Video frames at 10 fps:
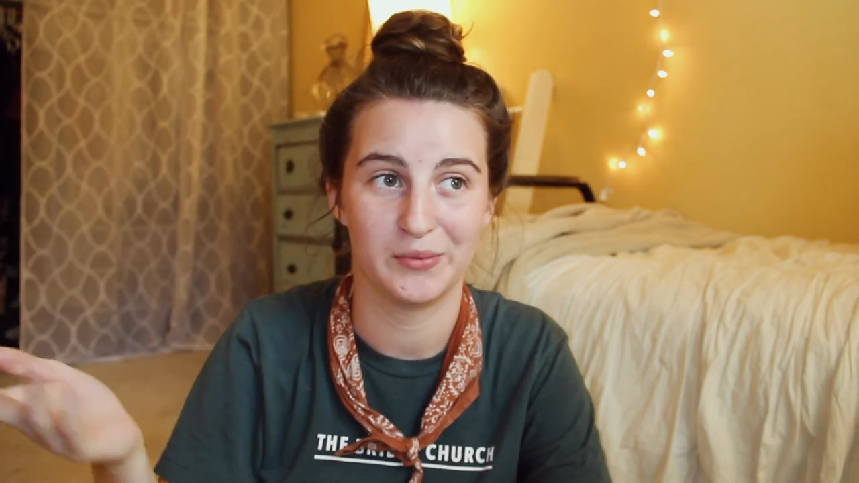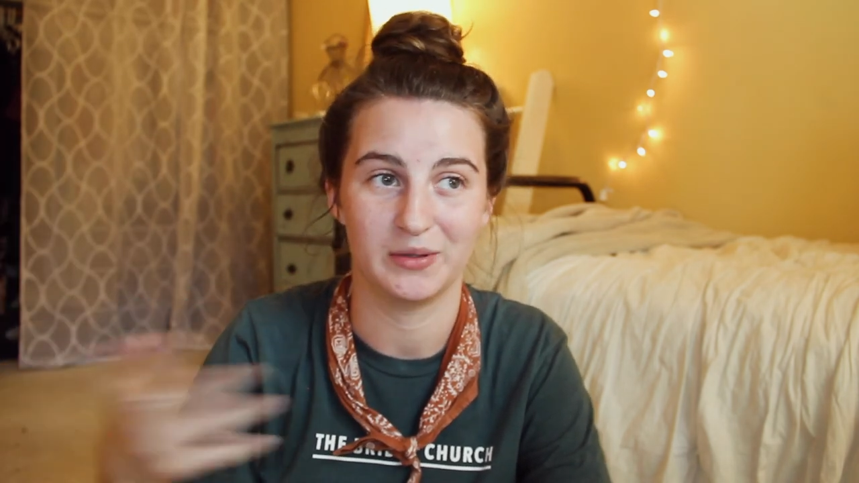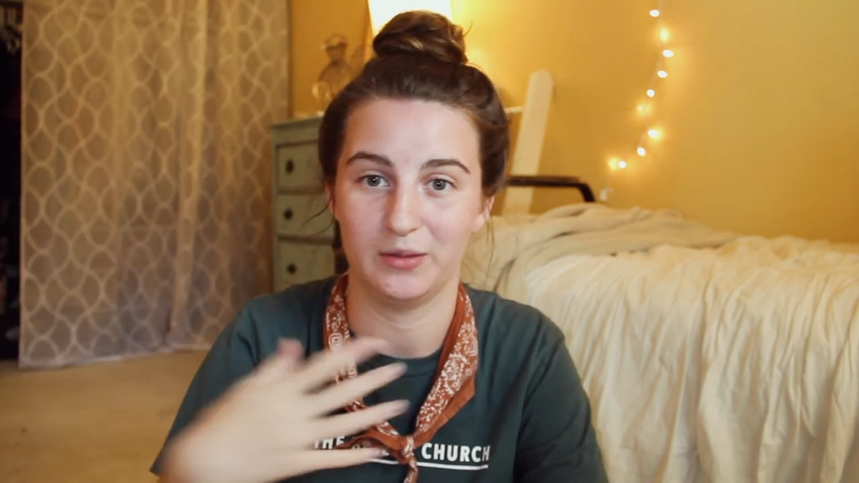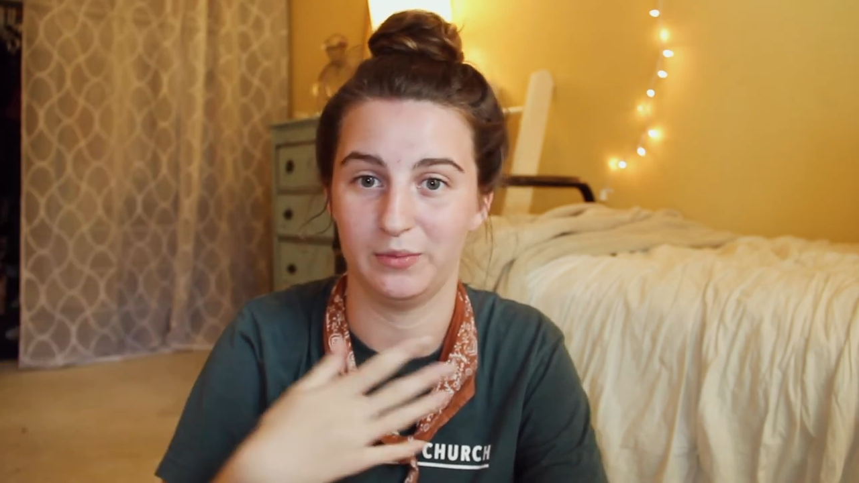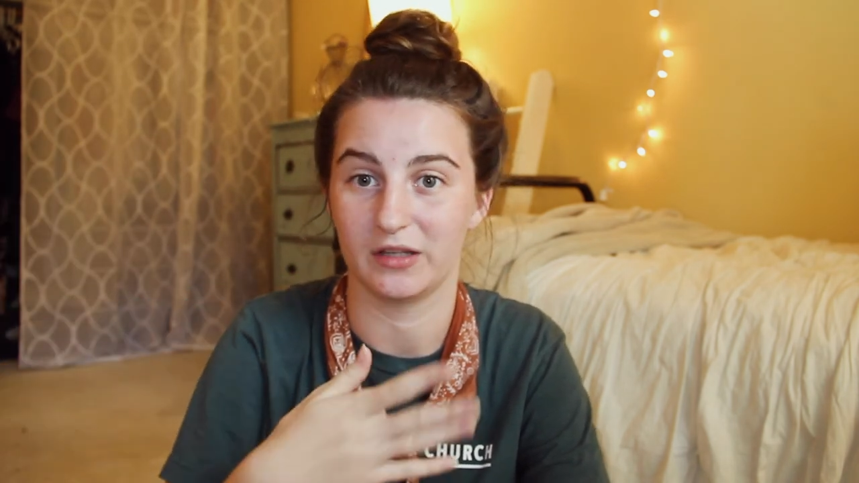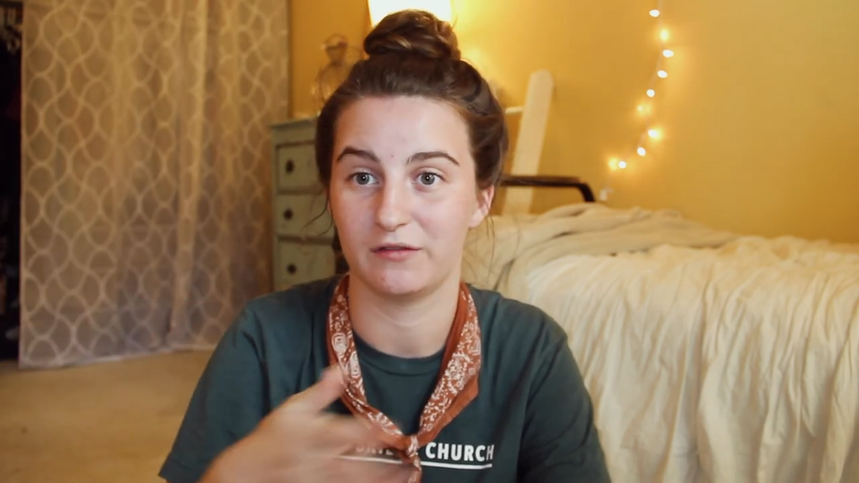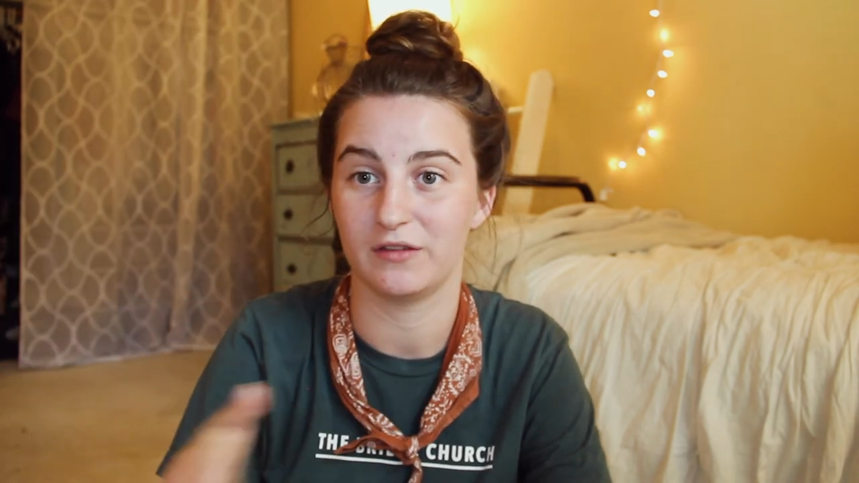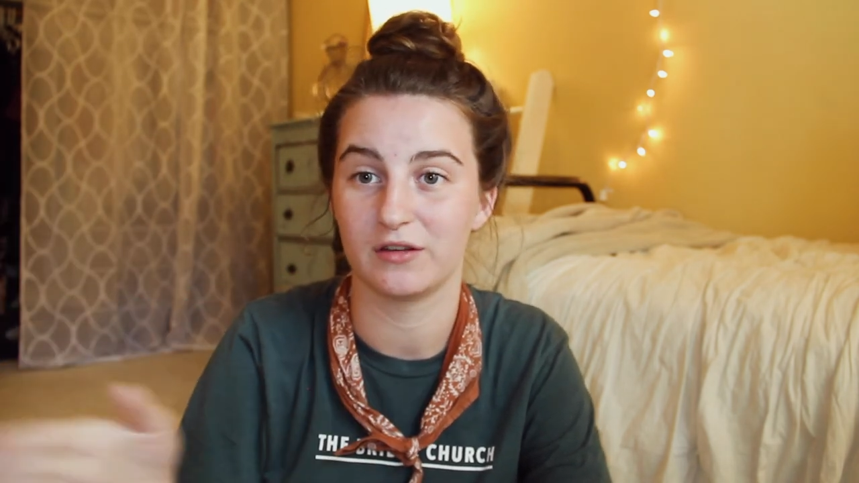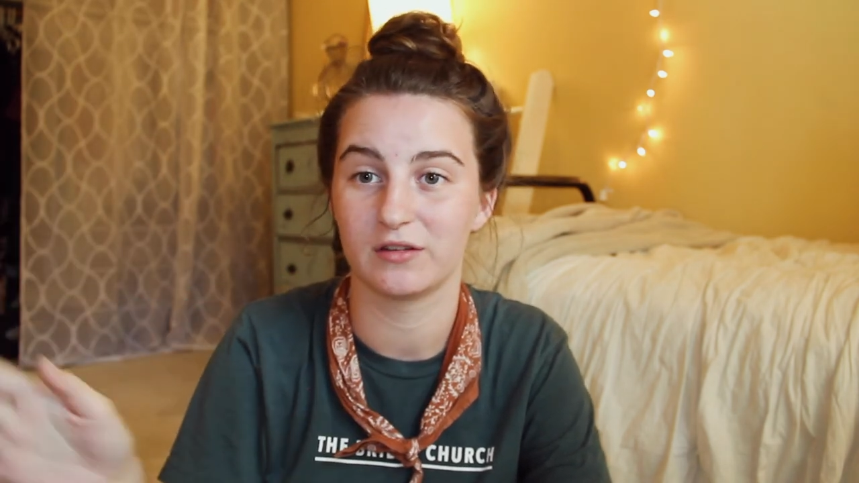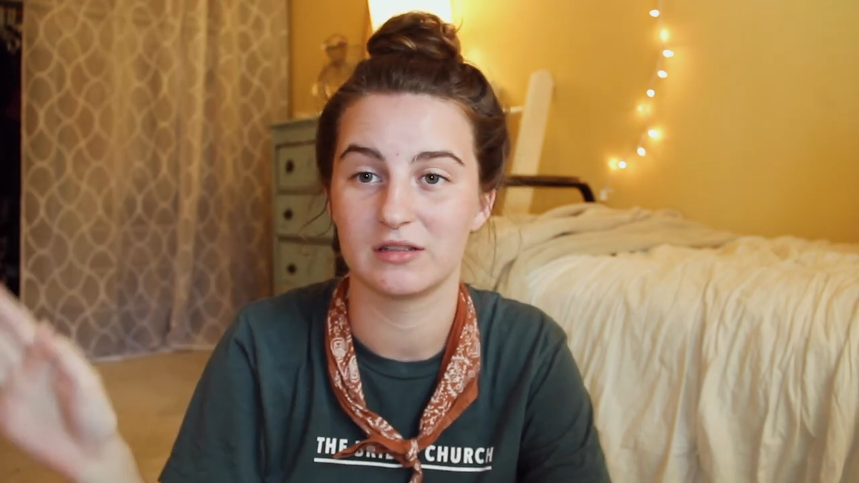but the big
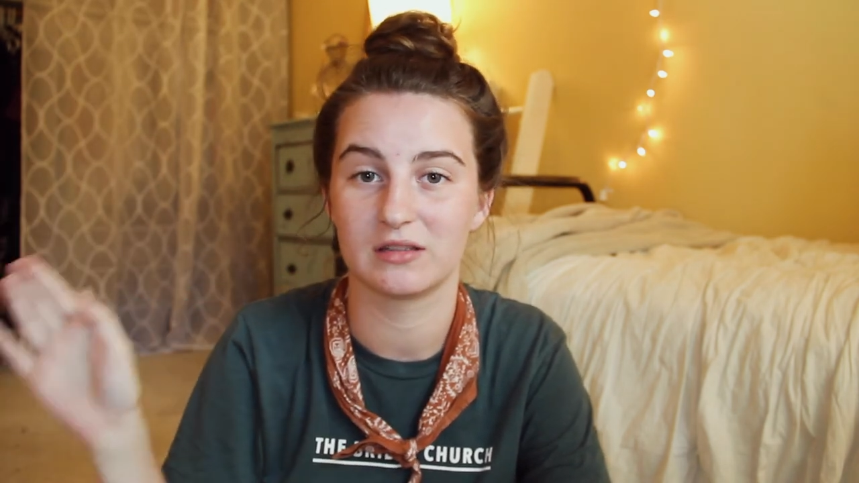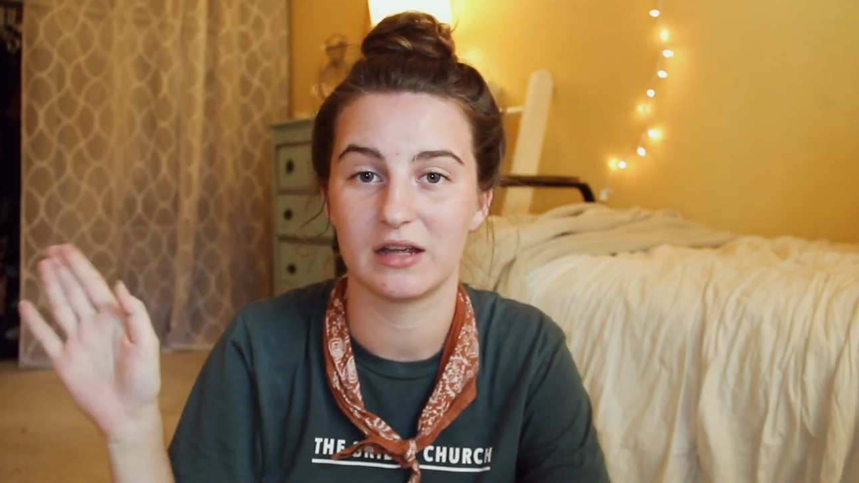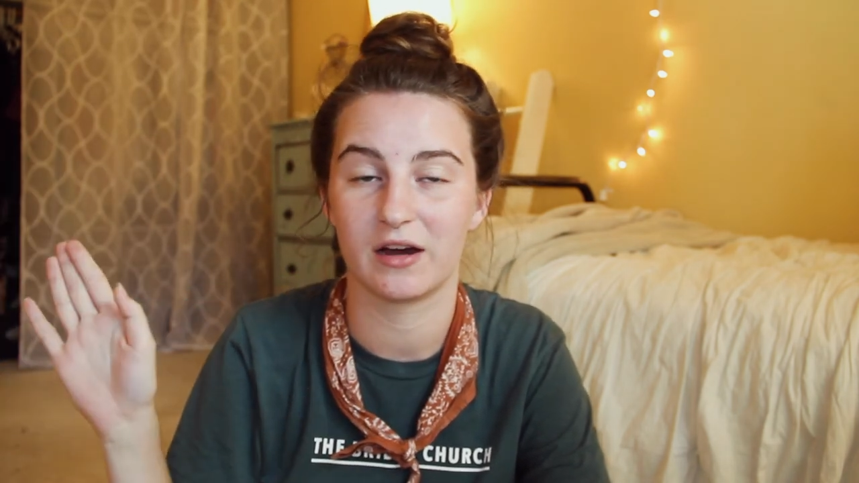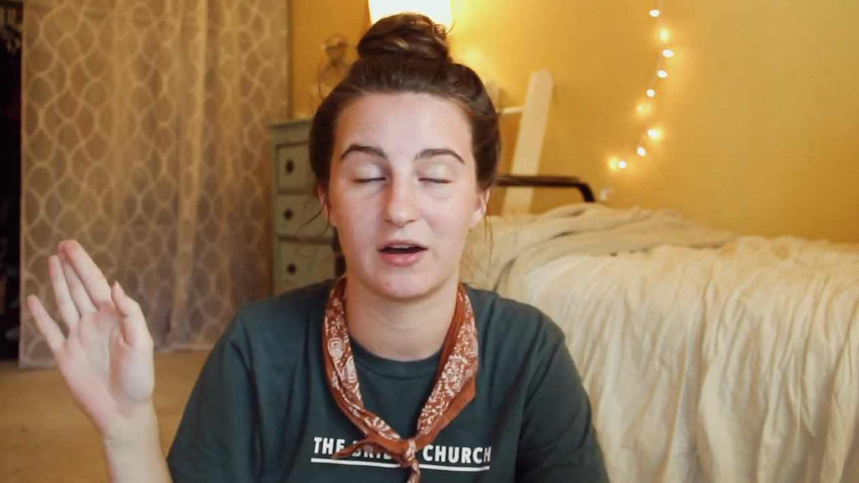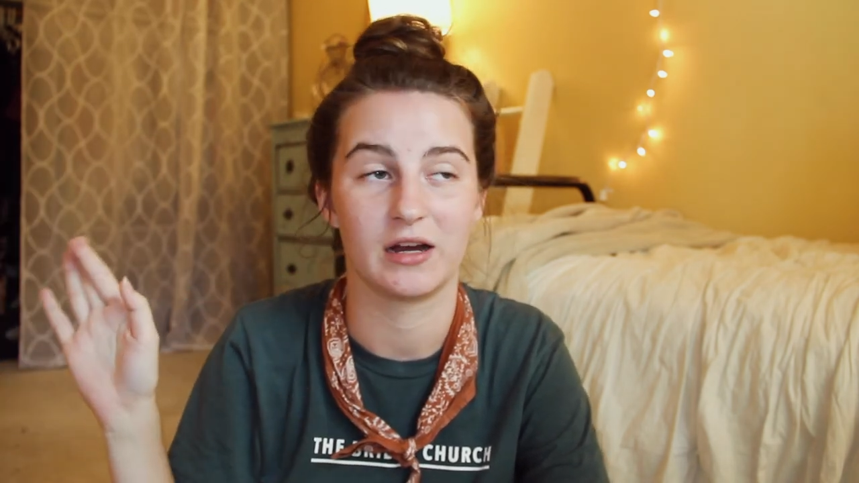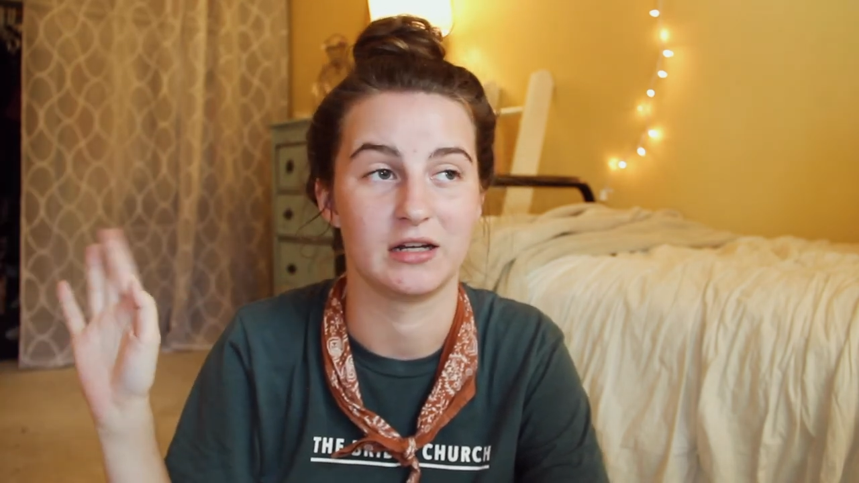field is there and